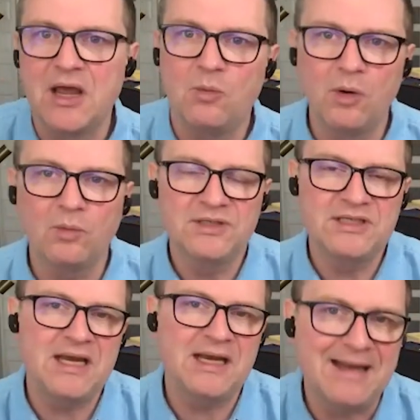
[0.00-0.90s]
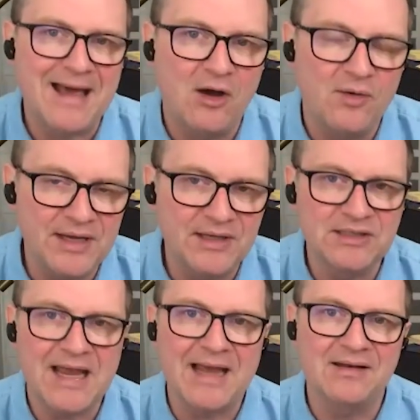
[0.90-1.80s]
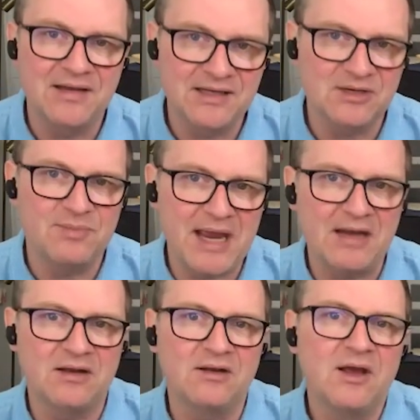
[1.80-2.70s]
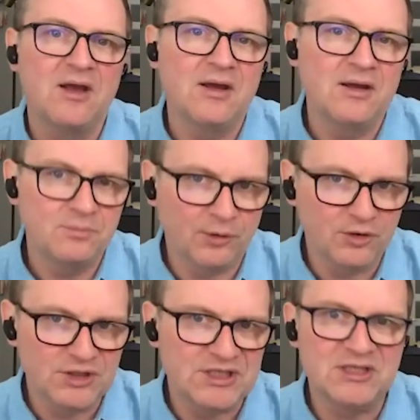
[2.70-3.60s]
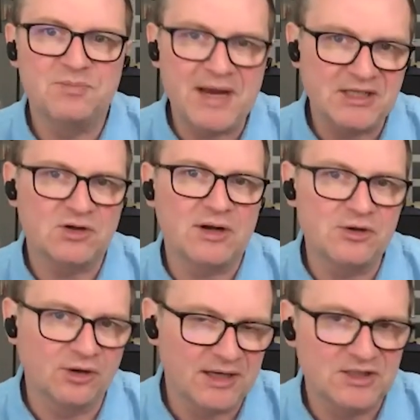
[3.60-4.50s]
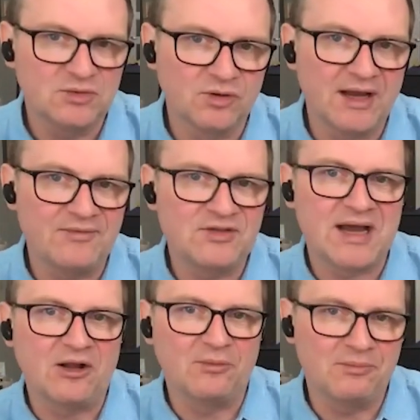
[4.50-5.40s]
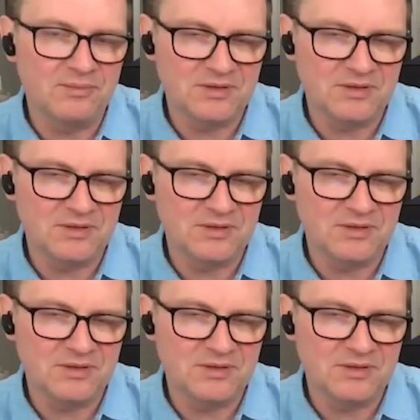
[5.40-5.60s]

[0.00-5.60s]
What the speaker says: What we're seeing now is anticipated purchases based on your customer life cycle,